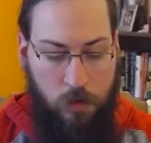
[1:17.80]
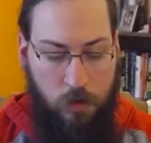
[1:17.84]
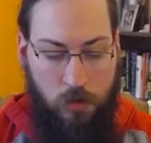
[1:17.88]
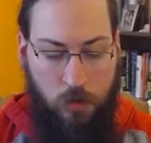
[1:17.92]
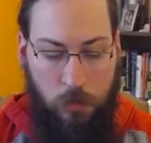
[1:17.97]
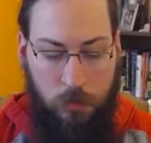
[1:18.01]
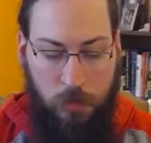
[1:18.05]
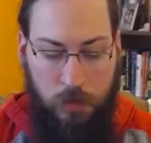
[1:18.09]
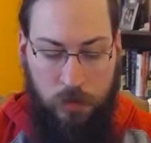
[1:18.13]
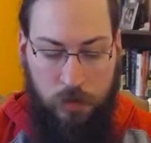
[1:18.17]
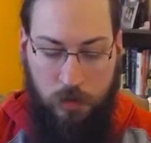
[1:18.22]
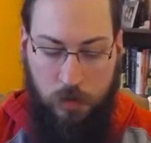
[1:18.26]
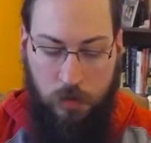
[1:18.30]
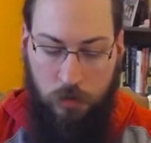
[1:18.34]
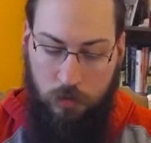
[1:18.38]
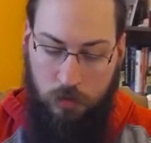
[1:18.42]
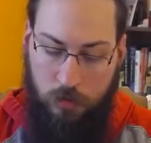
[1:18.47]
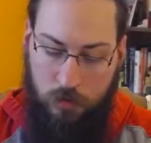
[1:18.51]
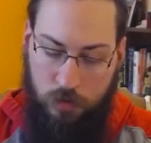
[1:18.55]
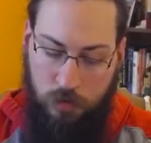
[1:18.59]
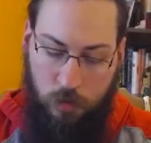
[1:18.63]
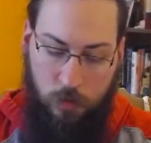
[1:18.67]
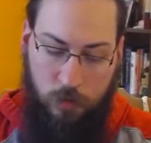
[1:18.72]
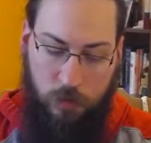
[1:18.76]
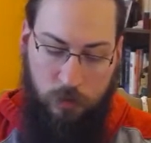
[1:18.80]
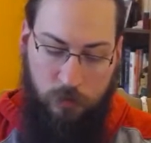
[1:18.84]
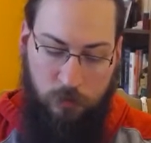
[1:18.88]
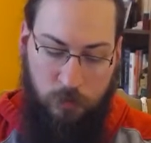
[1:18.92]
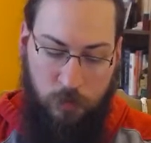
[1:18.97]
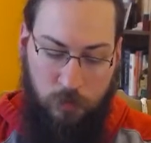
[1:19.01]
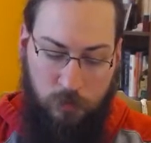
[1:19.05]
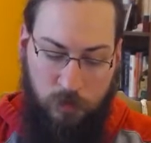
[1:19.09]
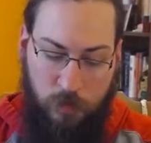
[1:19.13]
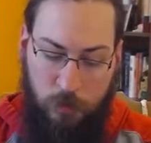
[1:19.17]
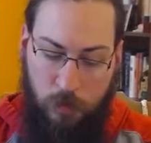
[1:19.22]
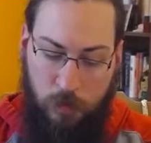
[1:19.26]
Normally, the Cordon Jaune would have
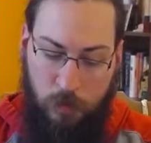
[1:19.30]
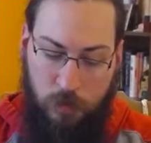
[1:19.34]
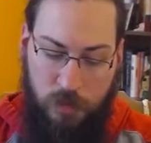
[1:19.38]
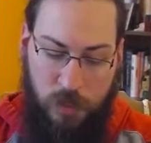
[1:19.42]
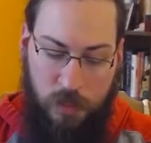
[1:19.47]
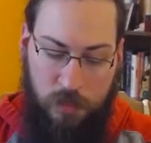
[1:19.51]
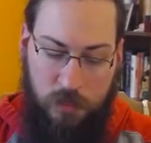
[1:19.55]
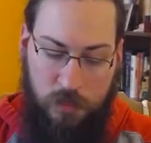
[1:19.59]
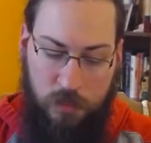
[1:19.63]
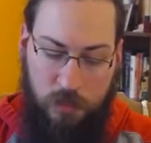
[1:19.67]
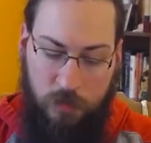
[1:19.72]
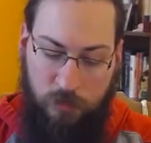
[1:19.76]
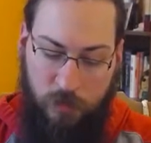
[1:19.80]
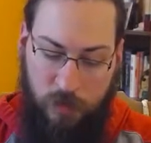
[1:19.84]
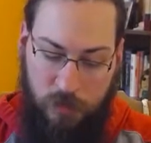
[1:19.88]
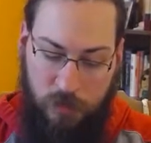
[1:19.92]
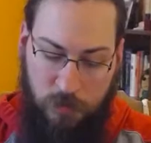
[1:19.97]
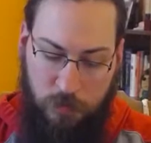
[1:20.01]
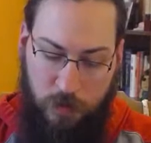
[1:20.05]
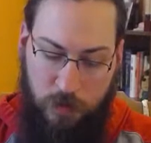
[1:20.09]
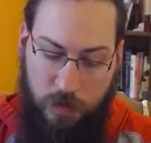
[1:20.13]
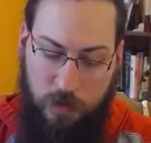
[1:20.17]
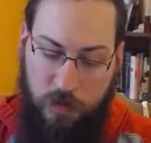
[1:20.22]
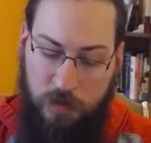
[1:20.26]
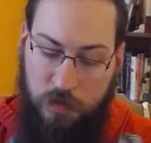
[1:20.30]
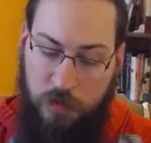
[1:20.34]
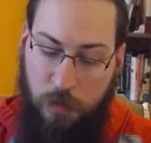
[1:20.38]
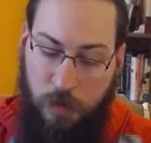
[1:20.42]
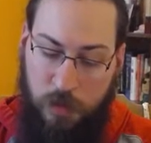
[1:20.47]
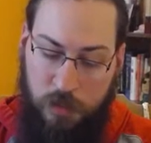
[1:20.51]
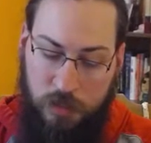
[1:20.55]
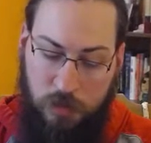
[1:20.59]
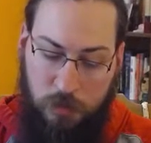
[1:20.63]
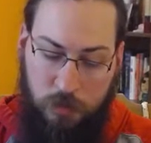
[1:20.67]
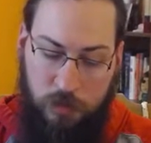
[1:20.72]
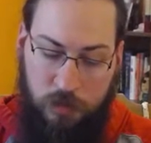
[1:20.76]
proved a most excellent investment, and it is
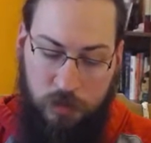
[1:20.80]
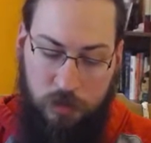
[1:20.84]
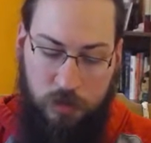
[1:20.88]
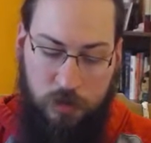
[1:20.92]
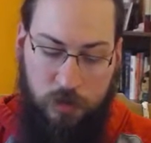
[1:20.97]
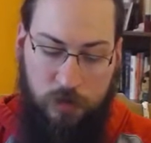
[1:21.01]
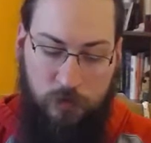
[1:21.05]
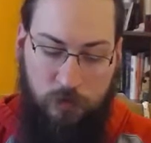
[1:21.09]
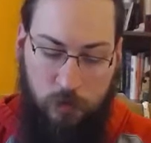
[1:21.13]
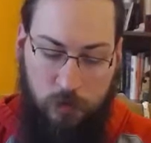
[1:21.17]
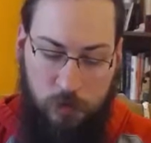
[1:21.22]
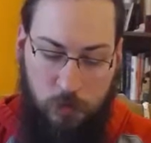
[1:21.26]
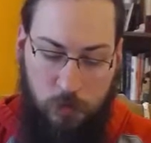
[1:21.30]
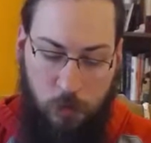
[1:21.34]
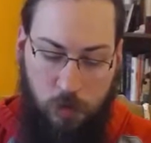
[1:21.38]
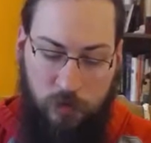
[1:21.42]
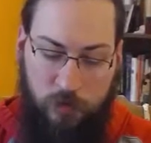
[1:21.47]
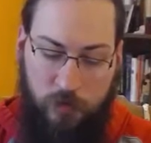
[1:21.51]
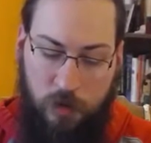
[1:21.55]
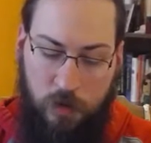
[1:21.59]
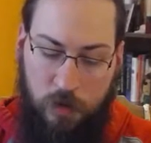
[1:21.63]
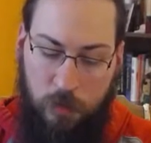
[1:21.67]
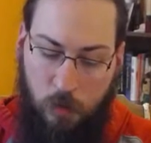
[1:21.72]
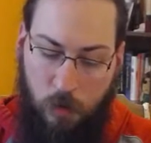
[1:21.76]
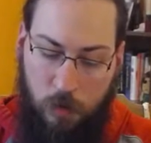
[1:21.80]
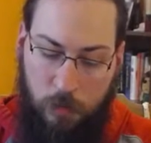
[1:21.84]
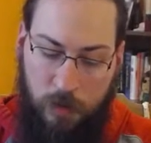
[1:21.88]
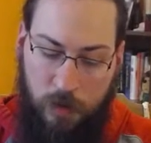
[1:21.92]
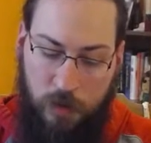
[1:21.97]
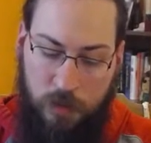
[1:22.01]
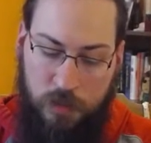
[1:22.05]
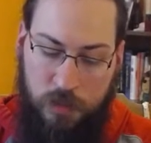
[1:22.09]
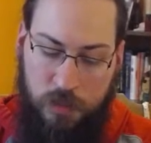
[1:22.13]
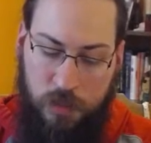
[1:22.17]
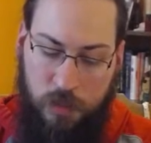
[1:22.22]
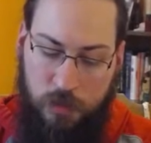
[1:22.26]
possible that Chiffre was motivated more by a
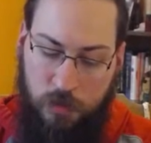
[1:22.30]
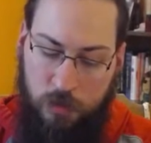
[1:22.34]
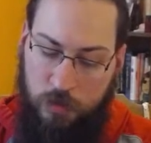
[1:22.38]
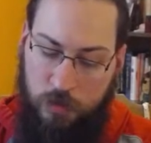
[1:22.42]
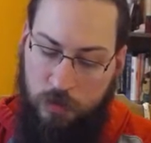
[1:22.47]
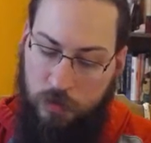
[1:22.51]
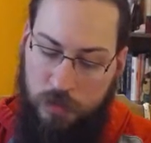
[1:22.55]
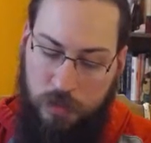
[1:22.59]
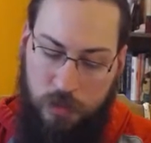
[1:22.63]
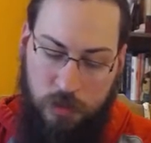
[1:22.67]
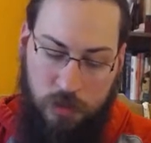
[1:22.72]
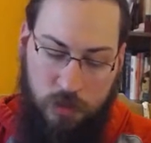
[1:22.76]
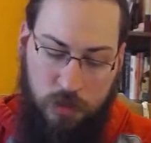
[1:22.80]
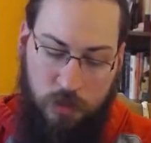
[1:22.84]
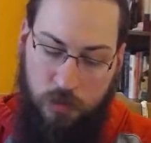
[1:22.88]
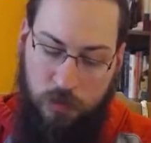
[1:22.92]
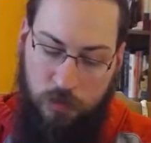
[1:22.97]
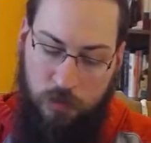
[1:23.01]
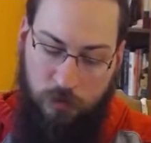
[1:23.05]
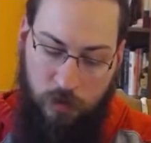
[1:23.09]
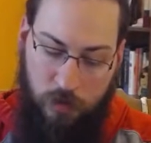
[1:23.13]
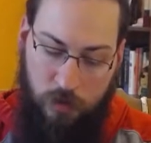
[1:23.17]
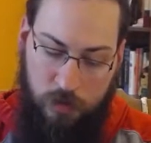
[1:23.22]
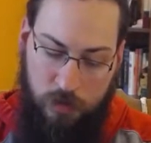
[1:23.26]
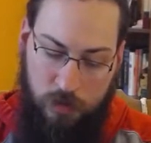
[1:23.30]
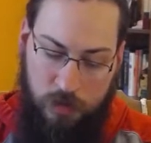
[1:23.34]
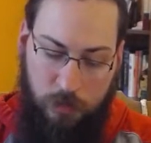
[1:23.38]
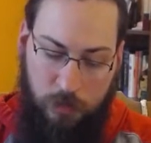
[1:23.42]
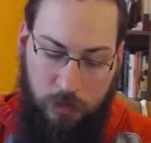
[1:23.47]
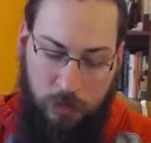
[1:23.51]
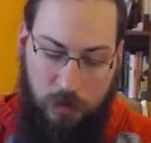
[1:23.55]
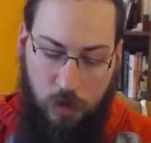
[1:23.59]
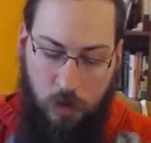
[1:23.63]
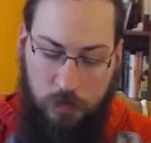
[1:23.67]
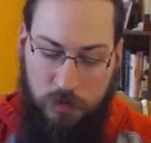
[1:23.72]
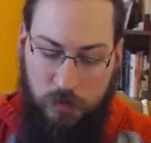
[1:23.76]
desire to increase his union funds than by
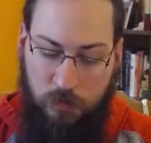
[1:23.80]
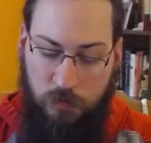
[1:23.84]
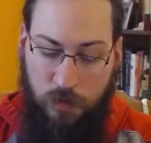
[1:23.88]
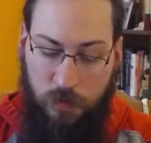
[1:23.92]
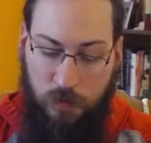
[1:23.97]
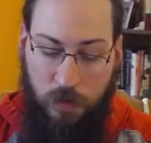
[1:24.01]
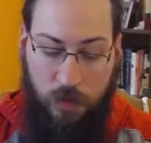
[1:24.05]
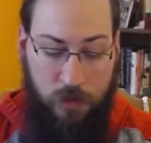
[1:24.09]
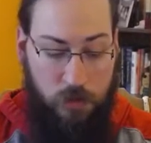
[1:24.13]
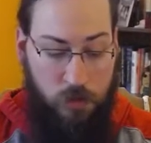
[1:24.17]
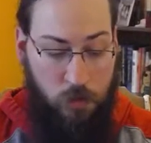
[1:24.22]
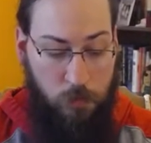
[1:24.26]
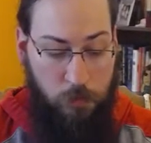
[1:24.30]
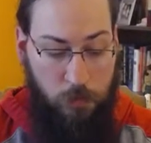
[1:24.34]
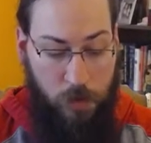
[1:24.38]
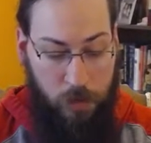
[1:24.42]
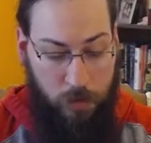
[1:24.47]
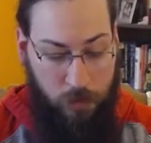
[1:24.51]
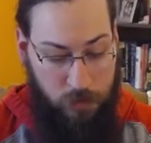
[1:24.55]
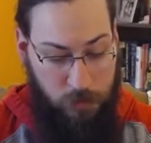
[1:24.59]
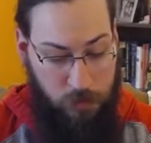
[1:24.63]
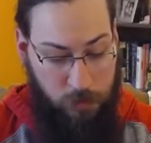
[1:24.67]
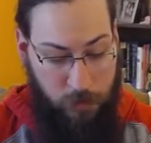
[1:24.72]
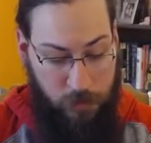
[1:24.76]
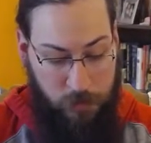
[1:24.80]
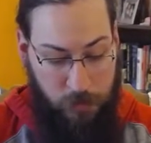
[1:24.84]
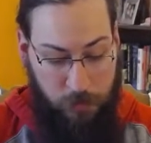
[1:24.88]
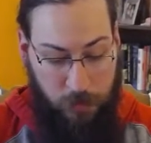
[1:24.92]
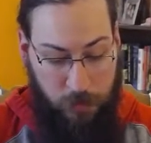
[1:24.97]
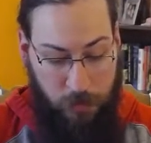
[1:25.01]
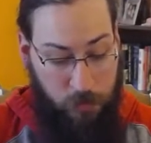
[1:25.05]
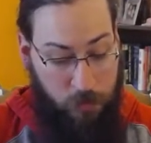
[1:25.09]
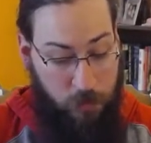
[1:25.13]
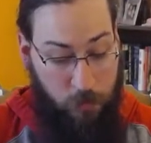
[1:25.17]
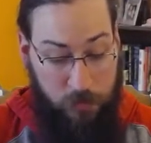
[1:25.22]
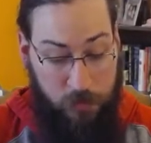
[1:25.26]
the hopes of lining his own pockets by
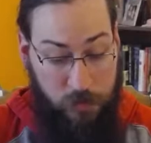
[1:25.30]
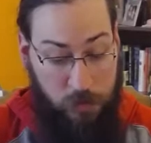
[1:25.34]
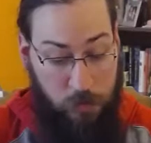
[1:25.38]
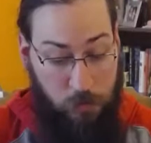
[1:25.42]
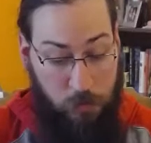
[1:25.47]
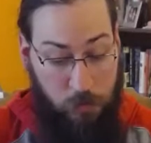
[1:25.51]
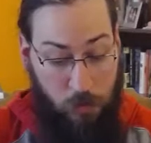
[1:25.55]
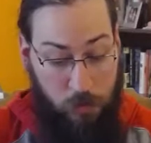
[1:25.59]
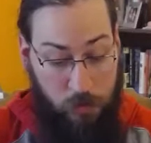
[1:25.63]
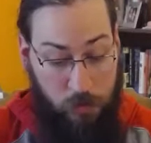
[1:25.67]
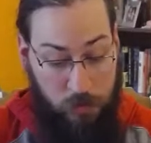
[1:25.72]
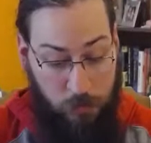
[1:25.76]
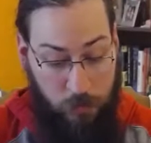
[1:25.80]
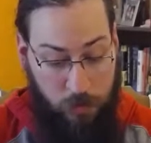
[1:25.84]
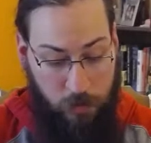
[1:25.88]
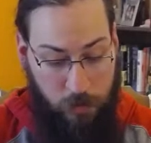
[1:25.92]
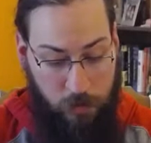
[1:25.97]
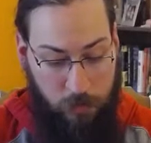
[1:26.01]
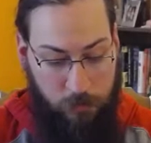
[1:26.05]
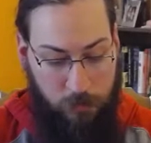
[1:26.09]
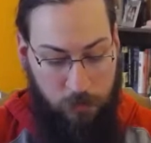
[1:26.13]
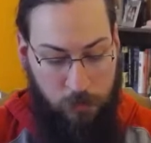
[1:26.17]
speculating with his employer's money.